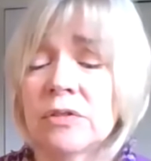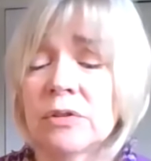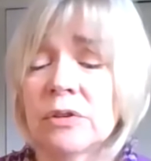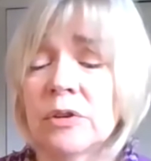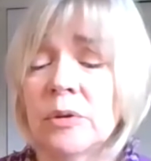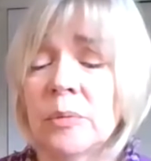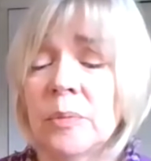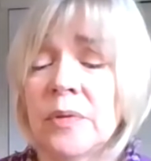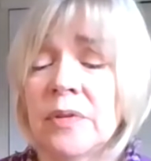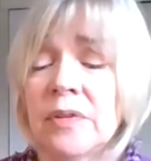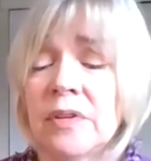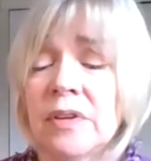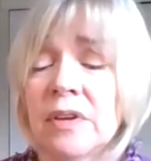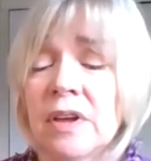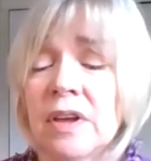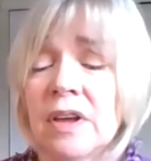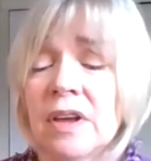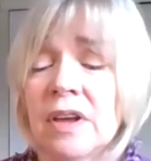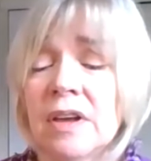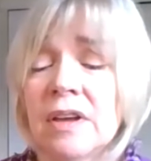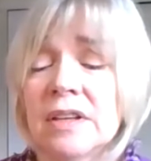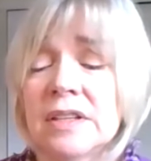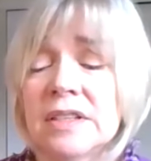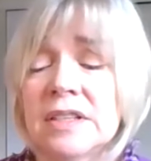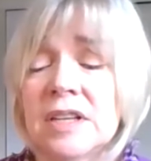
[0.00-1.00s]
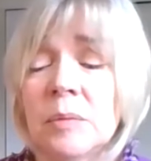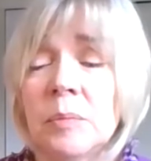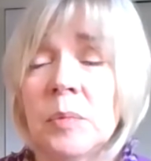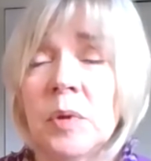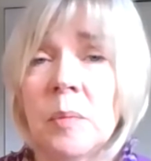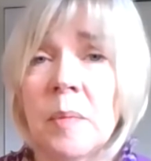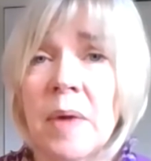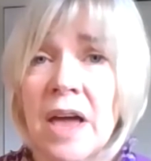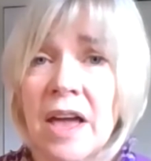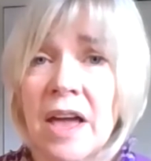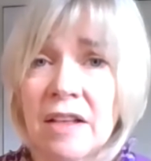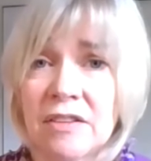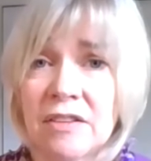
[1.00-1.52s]
troops,
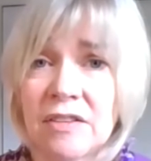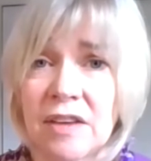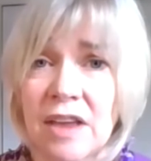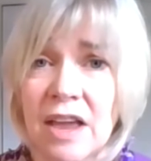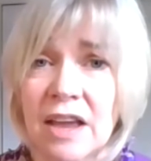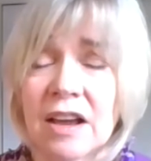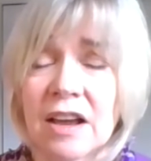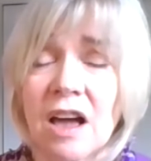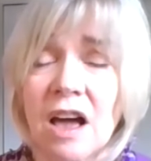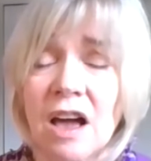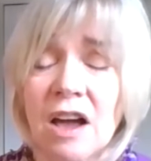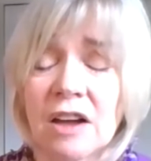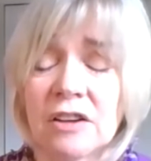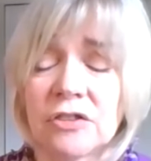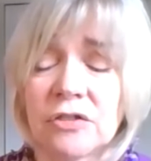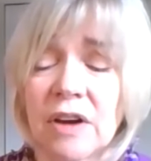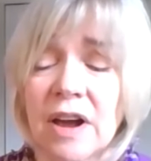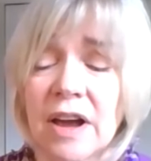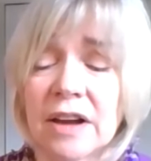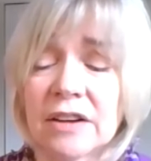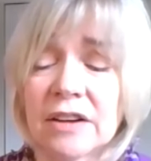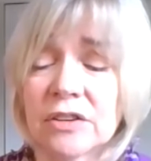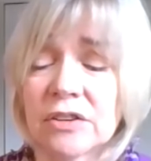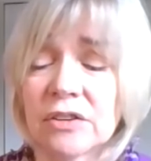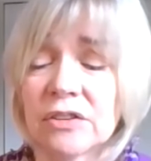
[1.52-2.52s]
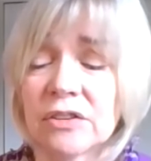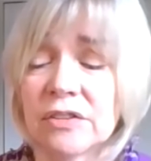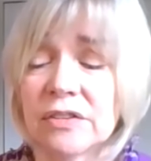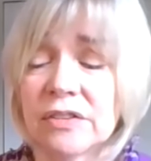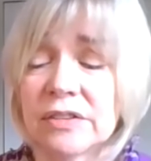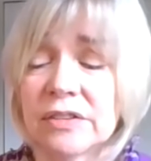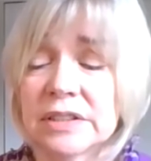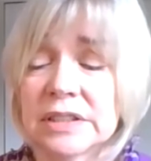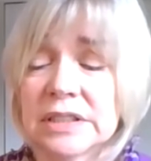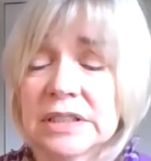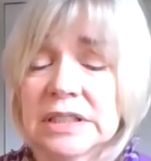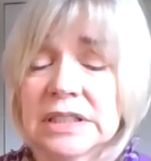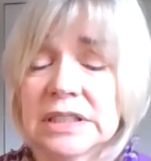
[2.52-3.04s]
diplomats, and
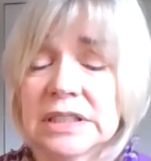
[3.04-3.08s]
contractors.